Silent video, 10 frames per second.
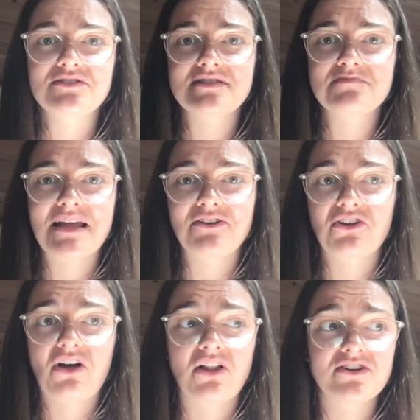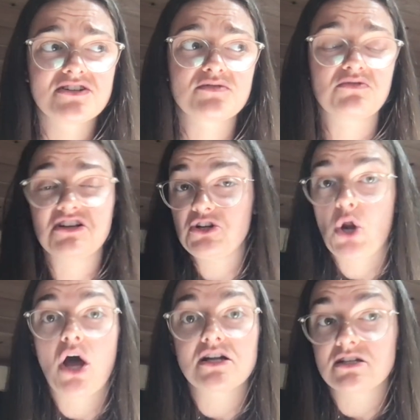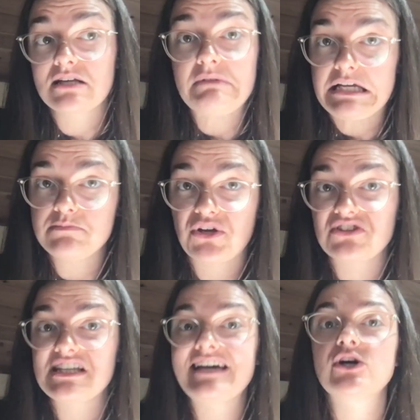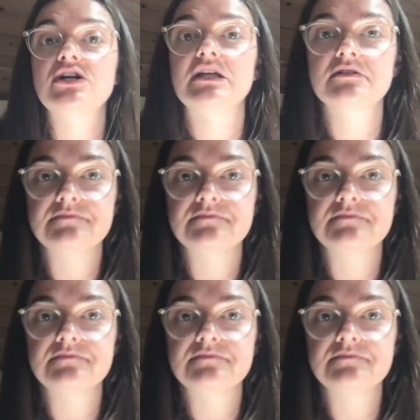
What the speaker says: to spend on the colors, not limit, because he earned it.